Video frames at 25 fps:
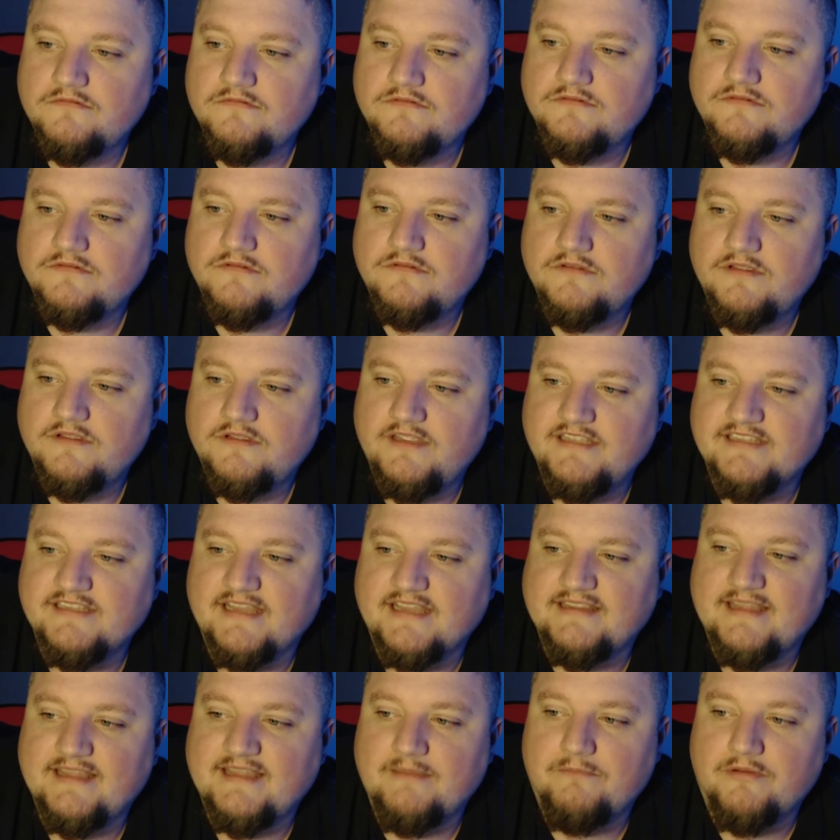he's
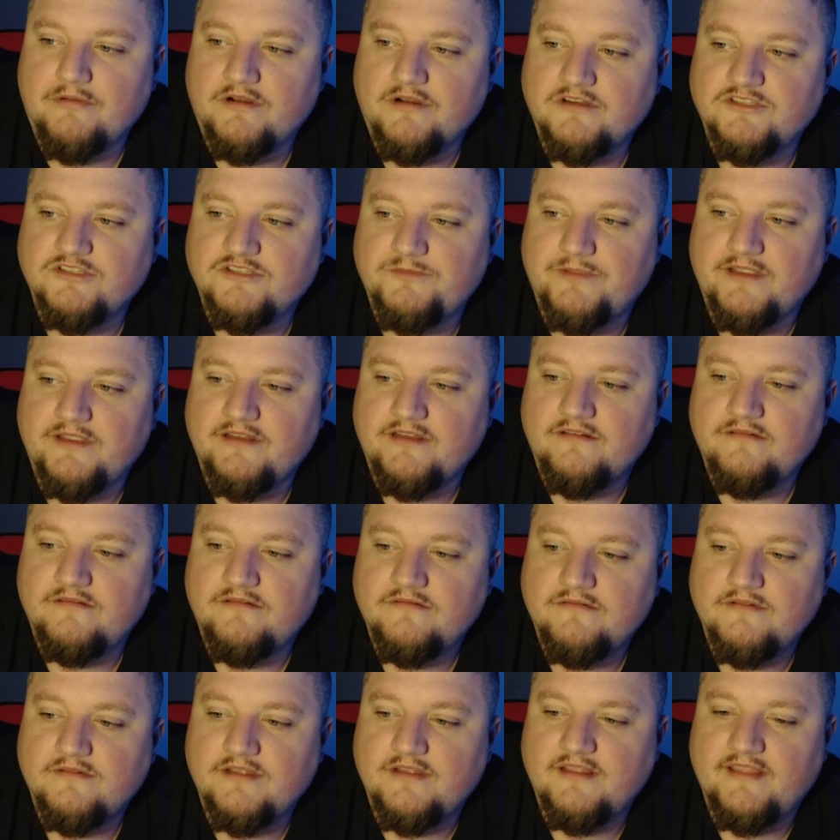got that burn speed,
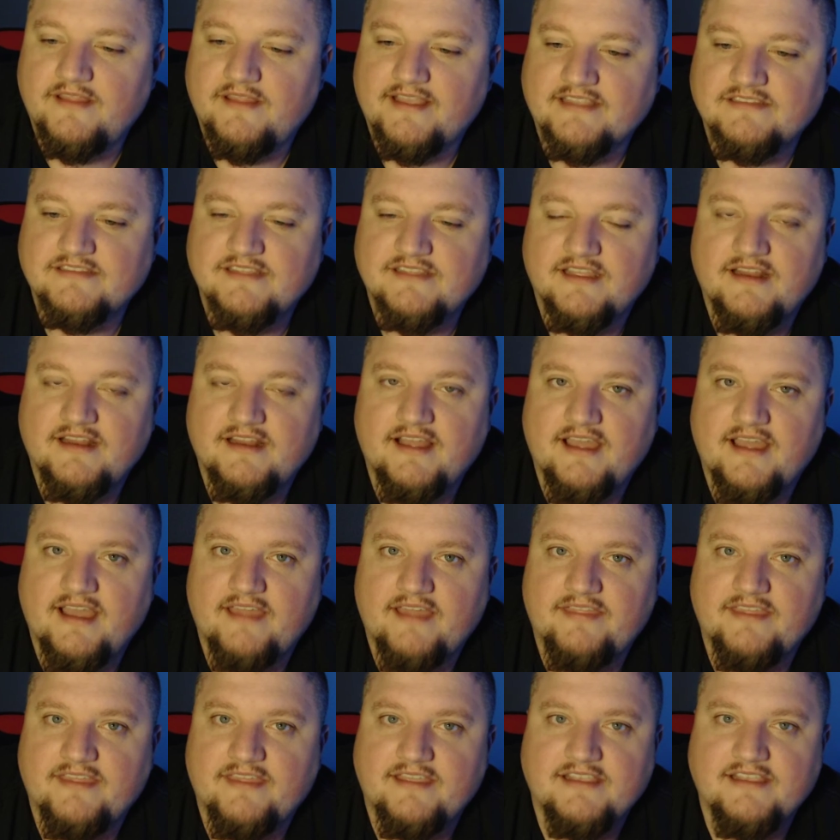and like I said, I
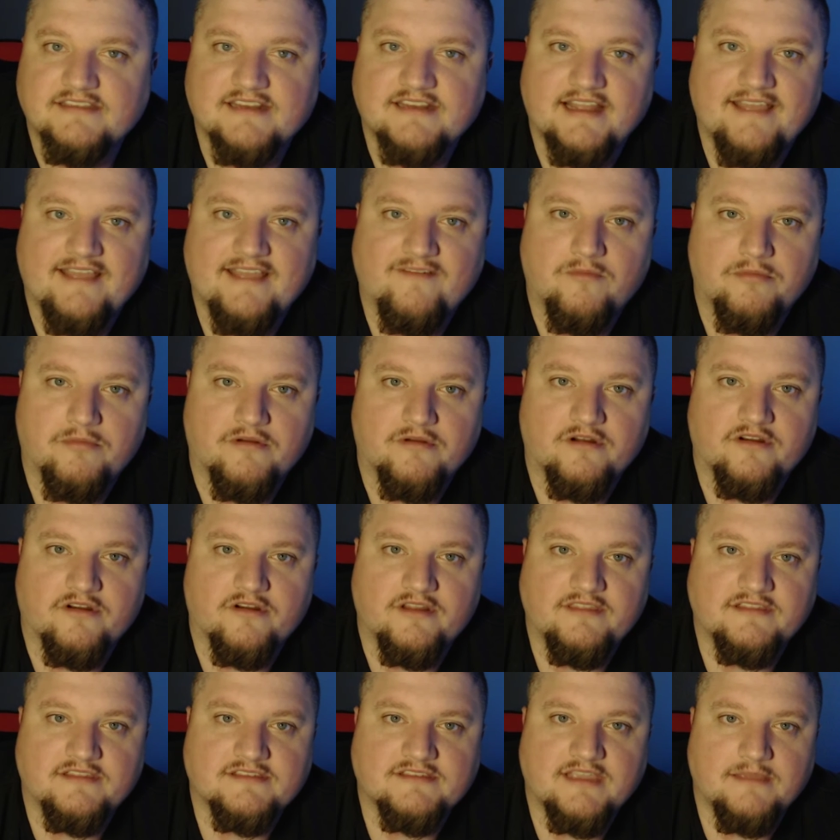think he's going to have a burner in
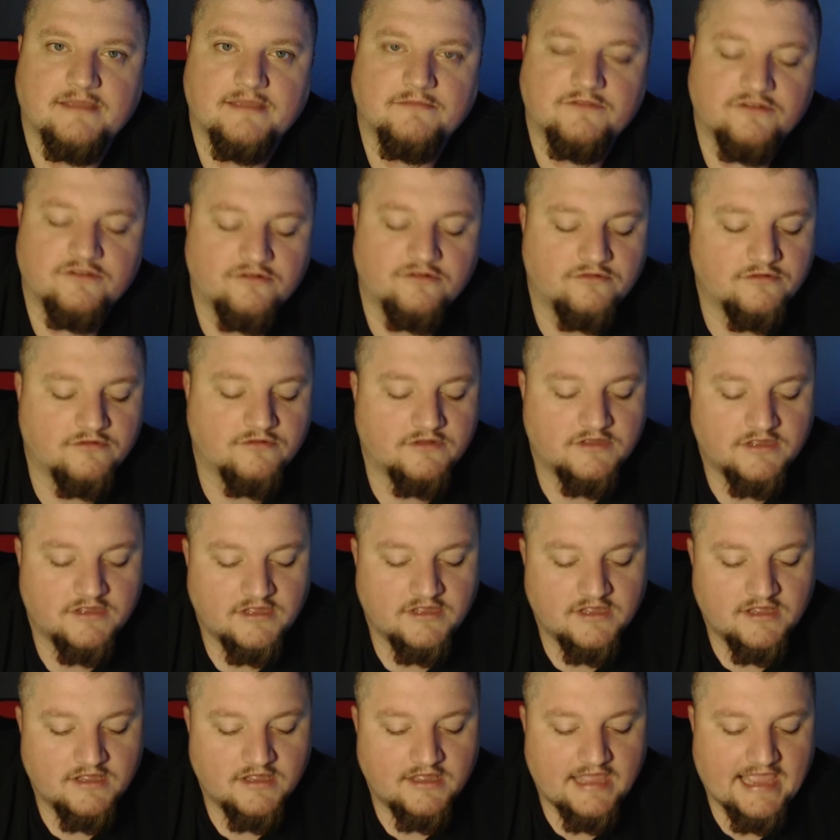this game too.
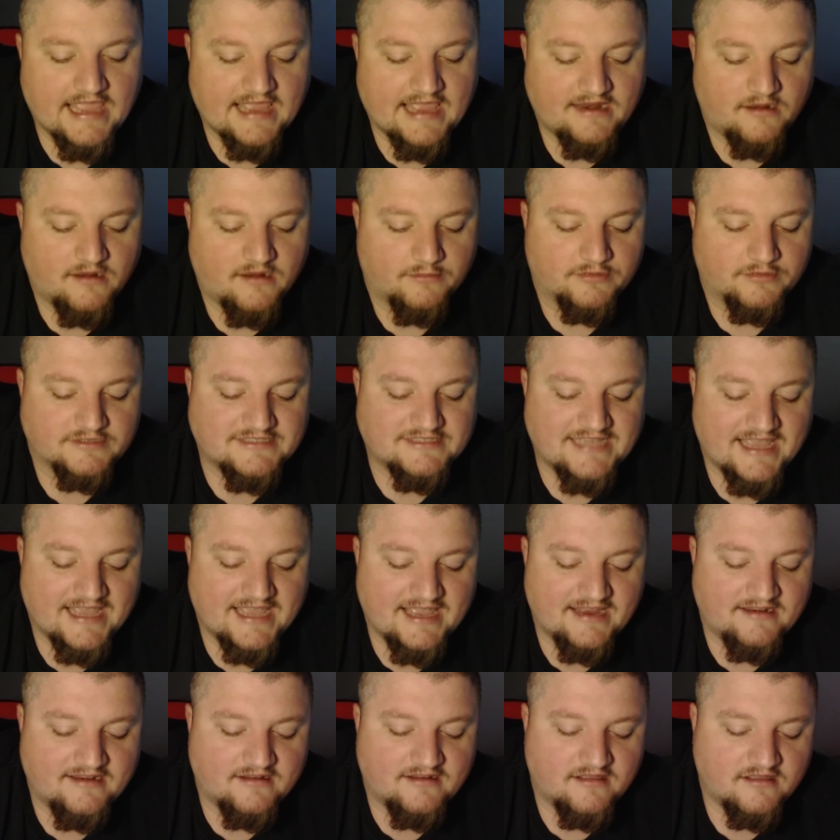At number
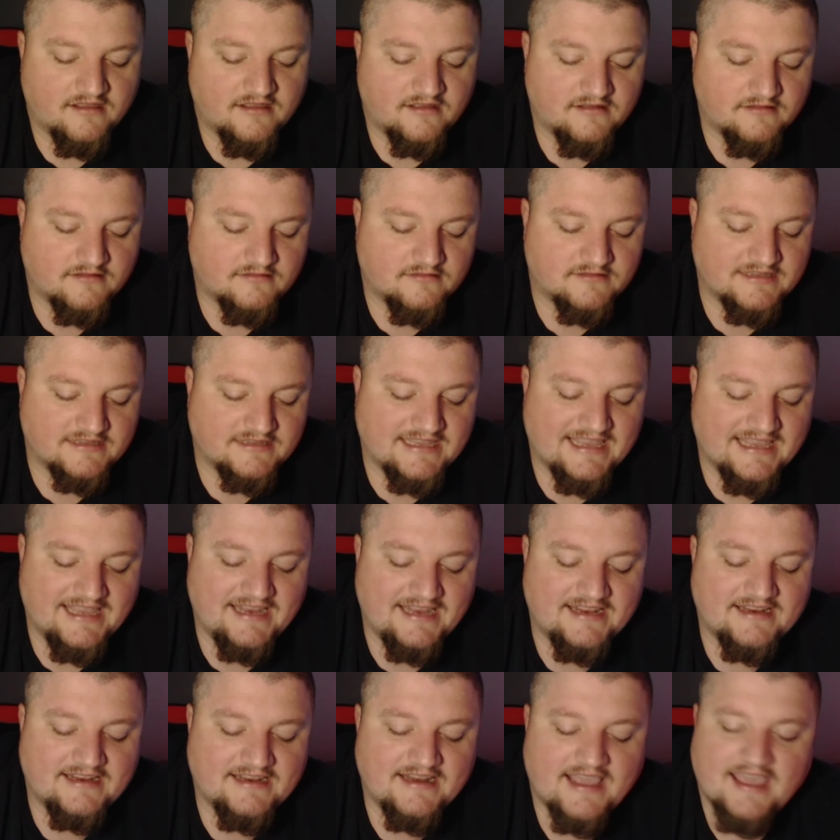10,
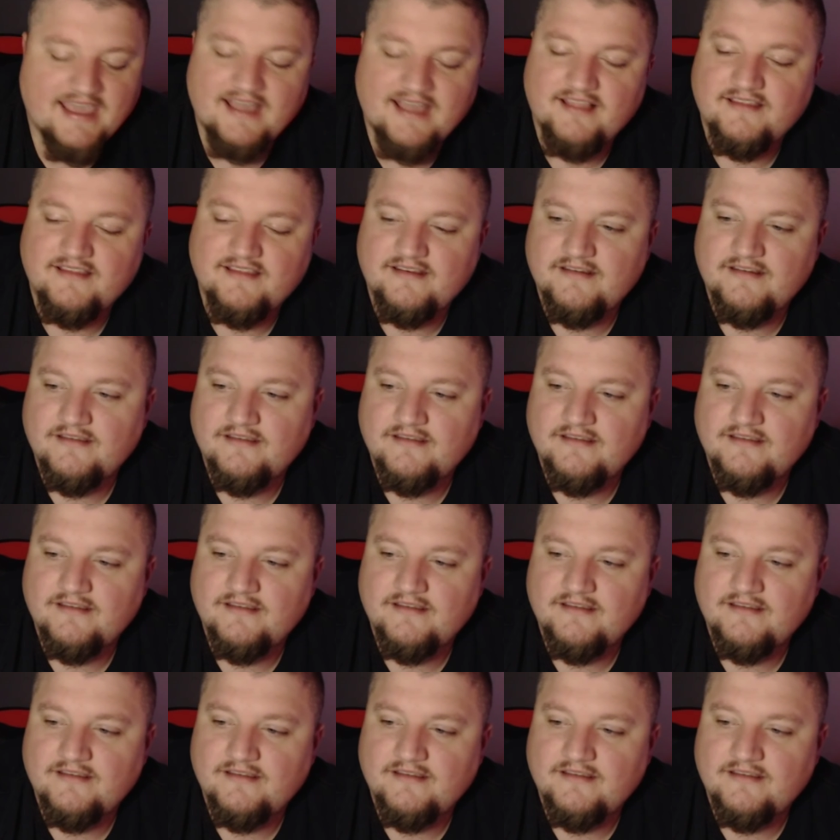Keenan Allen